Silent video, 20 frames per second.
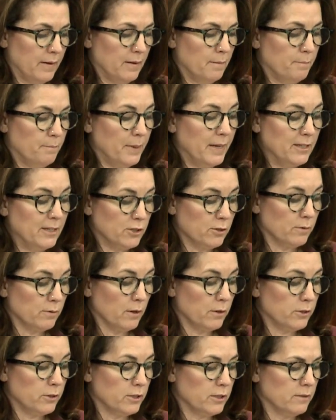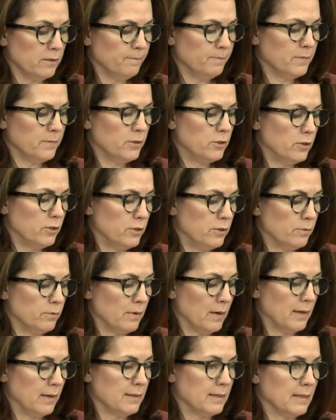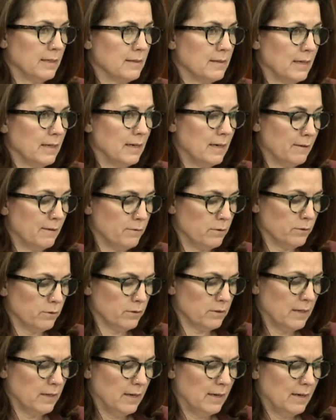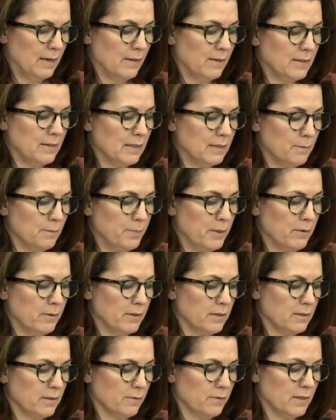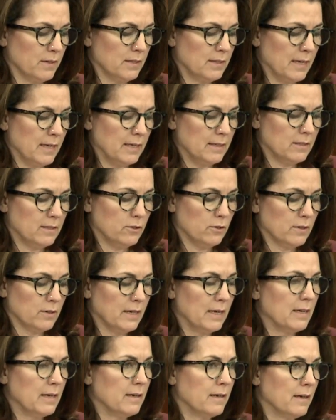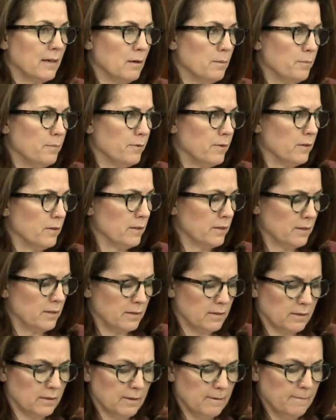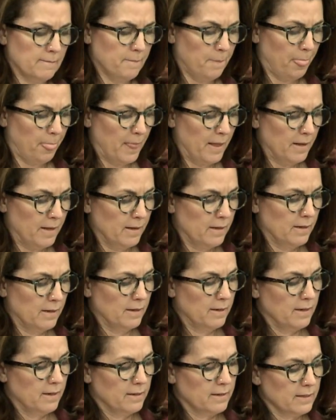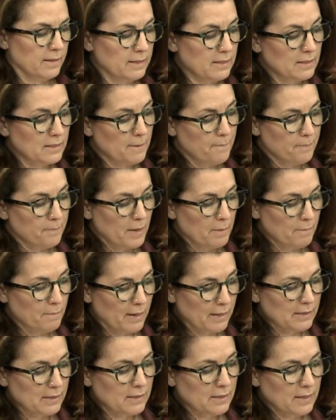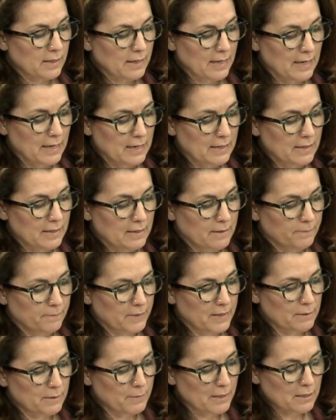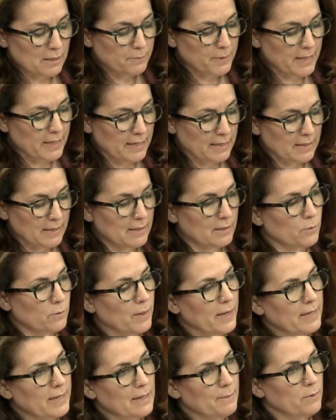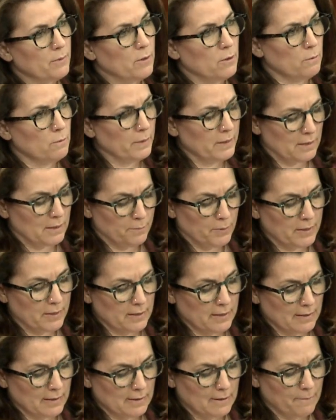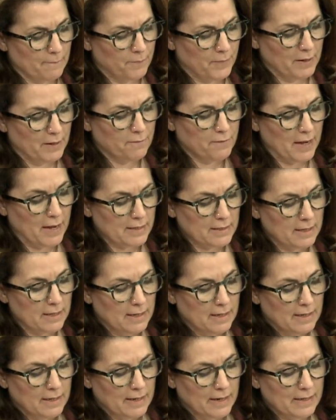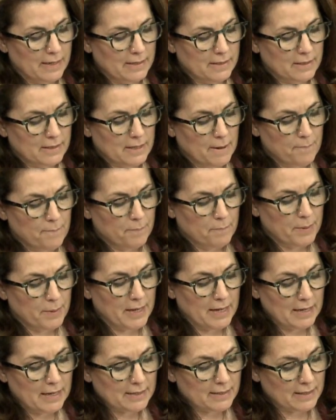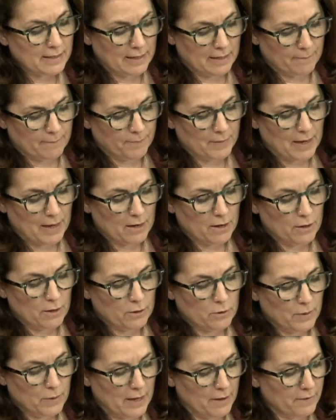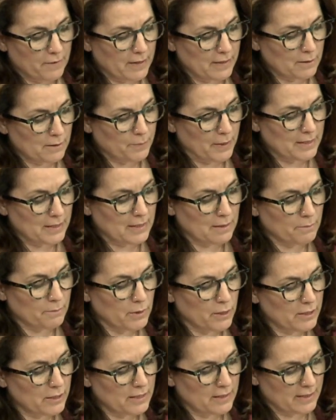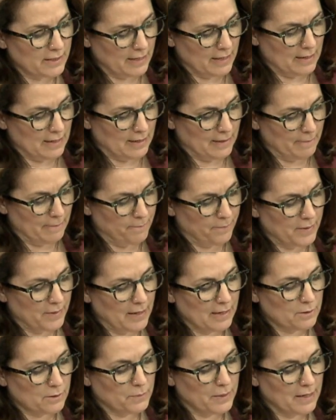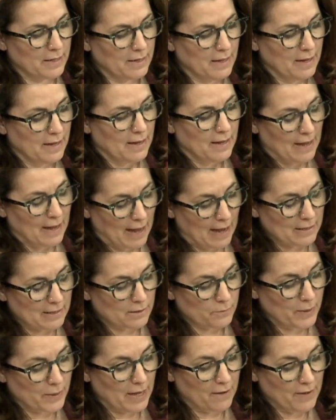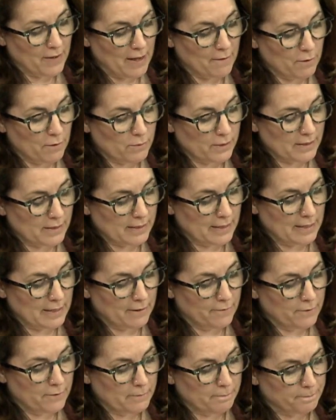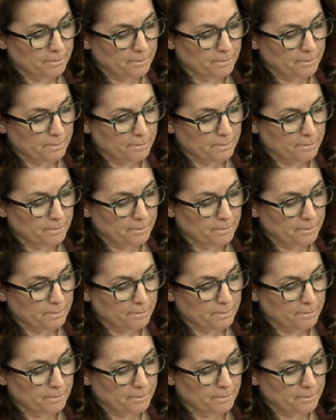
beach erosion due to rising sea levels, and the disappearance of the state's unique kelp forests. This must be heeded as a wake-up call, Mr President. In fact, it is piercing a local evidence-based emergency alarm as we have ever received.